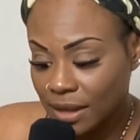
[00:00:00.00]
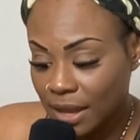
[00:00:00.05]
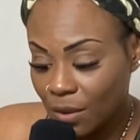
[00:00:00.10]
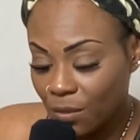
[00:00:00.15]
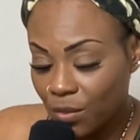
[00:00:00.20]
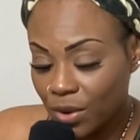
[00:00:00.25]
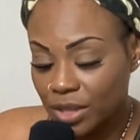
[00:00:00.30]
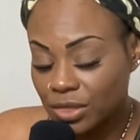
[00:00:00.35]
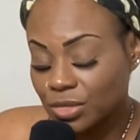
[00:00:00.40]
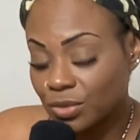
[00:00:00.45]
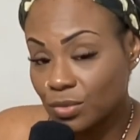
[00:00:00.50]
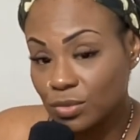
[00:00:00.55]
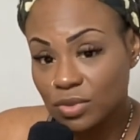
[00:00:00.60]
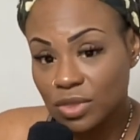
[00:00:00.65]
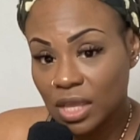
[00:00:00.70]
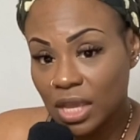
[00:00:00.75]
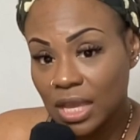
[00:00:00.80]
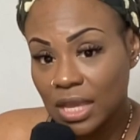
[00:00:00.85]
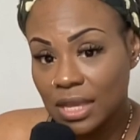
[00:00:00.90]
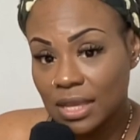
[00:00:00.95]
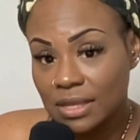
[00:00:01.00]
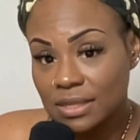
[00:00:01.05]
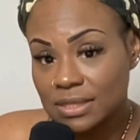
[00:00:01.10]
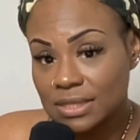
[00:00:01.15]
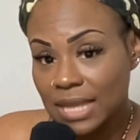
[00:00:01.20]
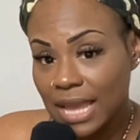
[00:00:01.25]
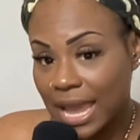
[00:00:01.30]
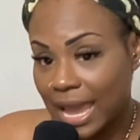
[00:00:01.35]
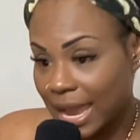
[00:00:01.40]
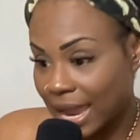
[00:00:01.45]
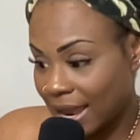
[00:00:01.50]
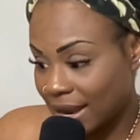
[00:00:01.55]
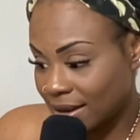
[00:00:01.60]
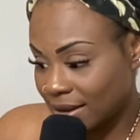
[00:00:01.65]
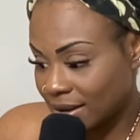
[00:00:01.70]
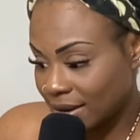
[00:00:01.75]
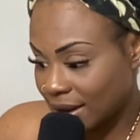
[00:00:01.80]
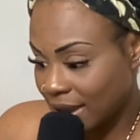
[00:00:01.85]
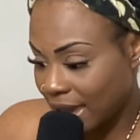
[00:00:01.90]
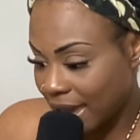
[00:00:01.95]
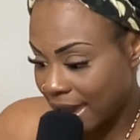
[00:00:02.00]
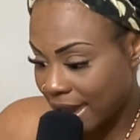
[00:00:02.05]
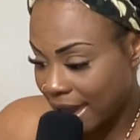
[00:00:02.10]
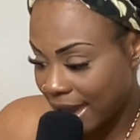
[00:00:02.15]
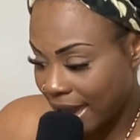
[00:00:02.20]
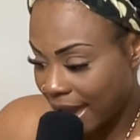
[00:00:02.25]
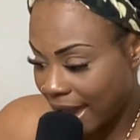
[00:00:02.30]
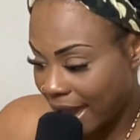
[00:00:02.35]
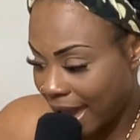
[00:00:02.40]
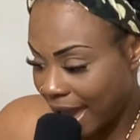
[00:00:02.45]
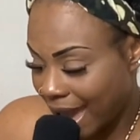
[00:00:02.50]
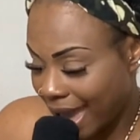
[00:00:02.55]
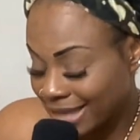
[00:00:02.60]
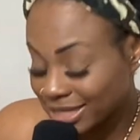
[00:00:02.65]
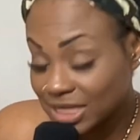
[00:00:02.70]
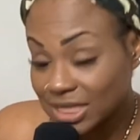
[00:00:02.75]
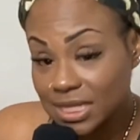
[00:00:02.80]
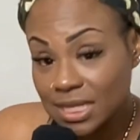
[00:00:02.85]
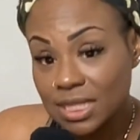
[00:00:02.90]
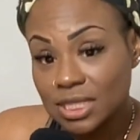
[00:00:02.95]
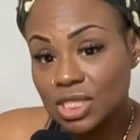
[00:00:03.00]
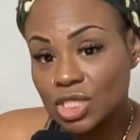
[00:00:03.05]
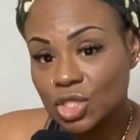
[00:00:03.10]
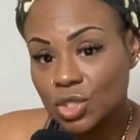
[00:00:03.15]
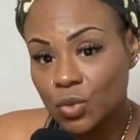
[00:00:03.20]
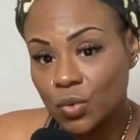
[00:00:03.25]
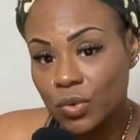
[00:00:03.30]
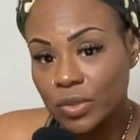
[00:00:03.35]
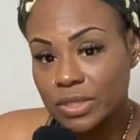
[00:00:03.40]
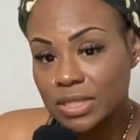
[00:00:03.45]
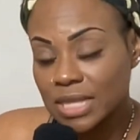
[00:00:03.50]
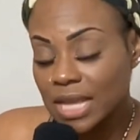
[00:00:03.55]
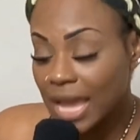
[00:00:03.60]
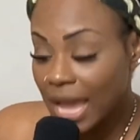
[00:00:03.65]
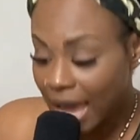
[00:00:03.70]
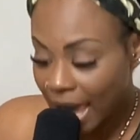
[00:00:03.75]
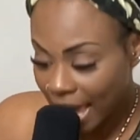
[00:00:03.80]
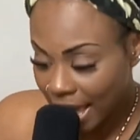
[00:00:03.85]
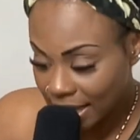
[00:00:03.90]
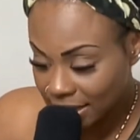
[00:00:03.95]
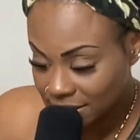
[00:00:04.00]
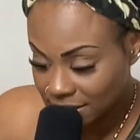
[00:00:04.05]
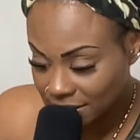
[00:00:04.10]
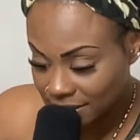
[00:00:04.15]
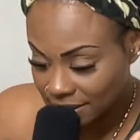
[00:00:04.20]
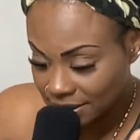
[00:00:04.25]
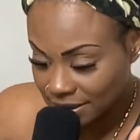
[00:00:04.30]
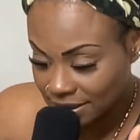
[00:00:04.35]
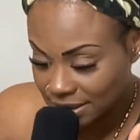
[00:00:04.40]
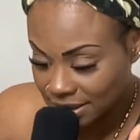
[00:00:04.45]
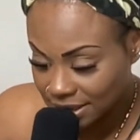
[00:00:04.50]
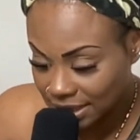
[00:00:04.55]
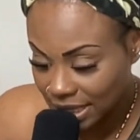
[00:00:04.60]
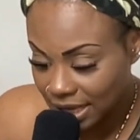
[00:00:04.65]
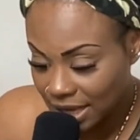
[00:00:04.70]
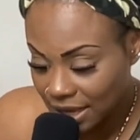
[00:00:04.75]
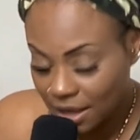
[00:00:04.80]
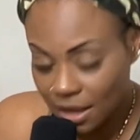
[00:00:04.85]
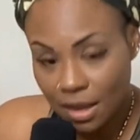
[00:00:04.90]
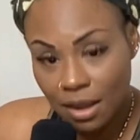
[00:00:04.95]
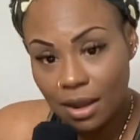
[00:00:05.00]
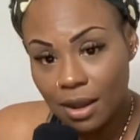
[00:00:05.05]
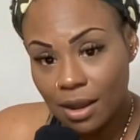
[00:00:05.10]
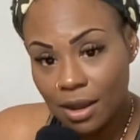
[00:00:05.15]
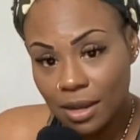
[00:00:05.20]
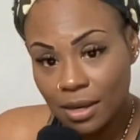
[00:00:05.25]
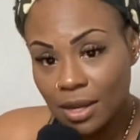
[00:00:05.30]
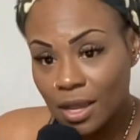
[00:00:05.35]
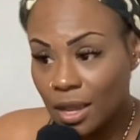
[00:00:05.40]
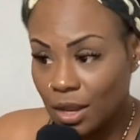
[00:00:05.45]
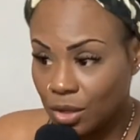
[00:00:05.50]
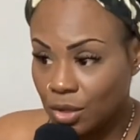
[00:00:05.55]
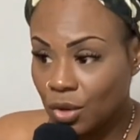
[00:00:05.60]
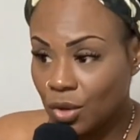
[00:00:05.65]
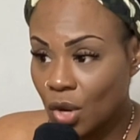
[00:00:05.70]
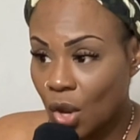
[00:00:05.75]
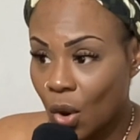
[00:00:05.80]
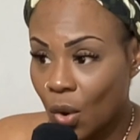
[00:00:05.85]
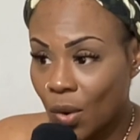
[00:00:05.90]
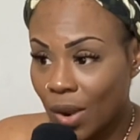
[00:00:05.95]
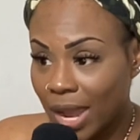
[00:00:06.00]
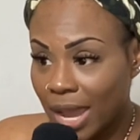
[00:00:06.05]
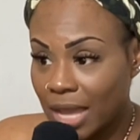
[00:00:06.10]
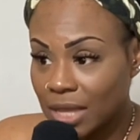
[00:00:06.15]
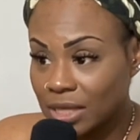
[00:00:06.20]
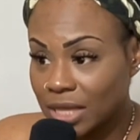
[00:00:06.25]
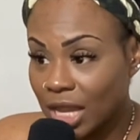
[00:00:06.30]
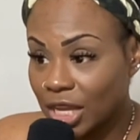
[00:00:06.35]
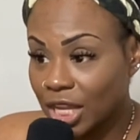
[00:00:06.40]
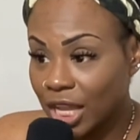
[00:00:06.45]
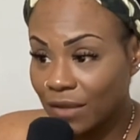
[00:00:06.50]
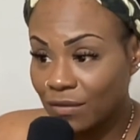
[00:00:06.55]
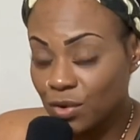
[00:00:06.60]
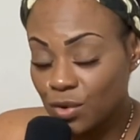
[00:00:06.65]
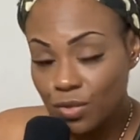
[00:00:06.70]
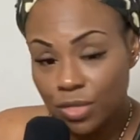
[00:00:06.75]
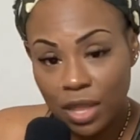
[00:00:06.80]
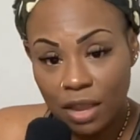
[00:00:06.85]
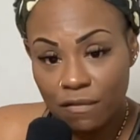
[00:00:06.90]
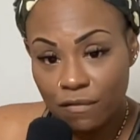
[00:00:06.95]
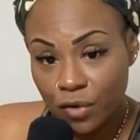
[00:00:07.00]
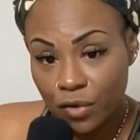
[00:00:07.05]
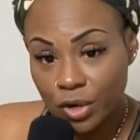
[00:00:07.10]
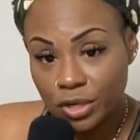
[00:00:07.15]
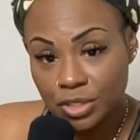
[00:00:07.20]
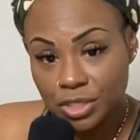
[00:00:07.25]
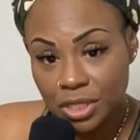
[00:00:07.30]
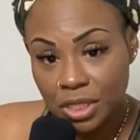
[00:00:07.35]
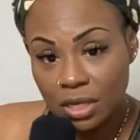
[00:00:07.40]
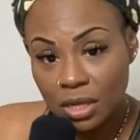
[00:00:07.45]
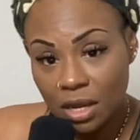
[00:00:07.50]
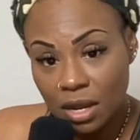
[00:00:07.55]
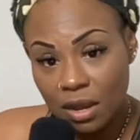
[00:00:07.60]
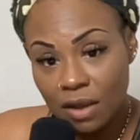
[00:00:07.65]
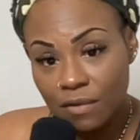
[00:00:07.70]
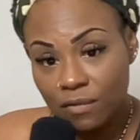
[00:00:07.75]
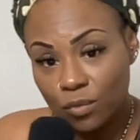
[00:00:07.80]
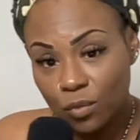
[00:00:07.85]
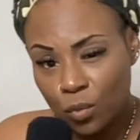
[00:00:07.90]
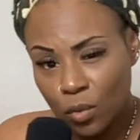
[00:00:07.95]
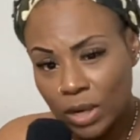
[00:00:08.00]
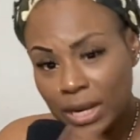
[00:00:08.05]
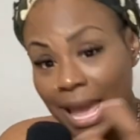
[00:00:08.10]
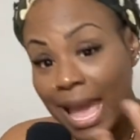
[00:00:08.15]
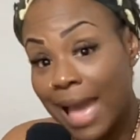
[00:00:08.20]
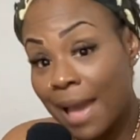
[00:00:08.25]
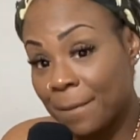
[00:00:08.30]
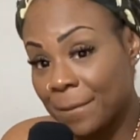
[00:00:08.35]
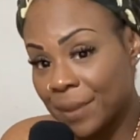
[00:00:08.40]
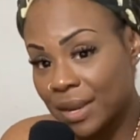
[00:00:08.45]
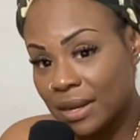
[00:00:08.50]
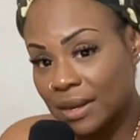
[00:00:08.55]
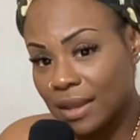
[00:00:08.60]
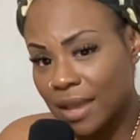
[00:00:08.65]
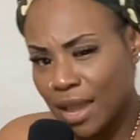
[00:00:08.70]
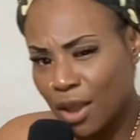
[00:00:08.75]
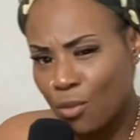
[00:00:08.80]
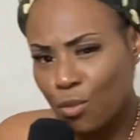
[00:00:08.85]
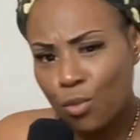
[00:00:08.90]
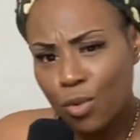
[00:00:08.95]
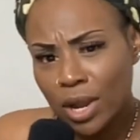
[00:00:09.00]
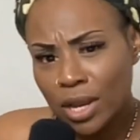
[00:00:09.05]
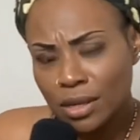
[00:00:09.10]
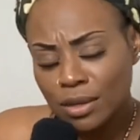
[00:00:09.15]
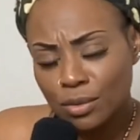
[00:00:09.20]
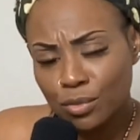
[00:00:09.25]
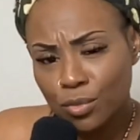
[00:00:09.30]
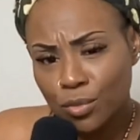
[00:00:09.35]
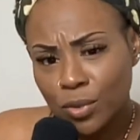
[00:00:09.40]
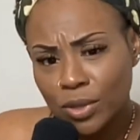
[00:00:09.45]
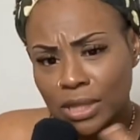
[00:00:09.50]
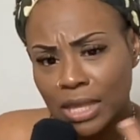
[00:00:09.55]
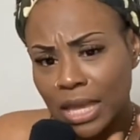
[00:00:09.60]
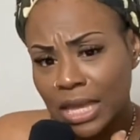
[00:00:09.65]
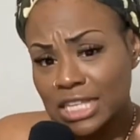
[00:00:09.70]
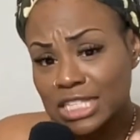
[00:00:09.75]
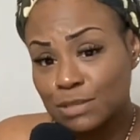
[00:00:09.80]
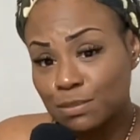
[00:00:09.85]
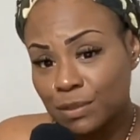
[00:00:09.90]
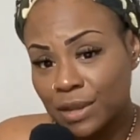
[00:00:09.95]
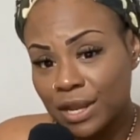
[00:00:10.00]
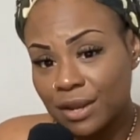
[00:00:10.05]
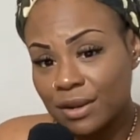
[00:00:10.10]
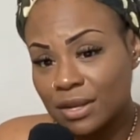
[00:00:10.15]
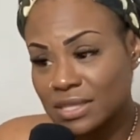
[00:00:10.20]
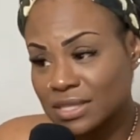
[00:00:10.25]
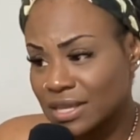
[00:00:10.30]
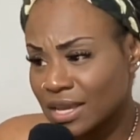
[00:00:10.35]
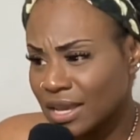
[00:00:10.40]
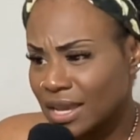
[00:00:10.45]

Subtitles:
went through things and has touched source, has seen God, and they'll give you their version of what happened and what they experienced,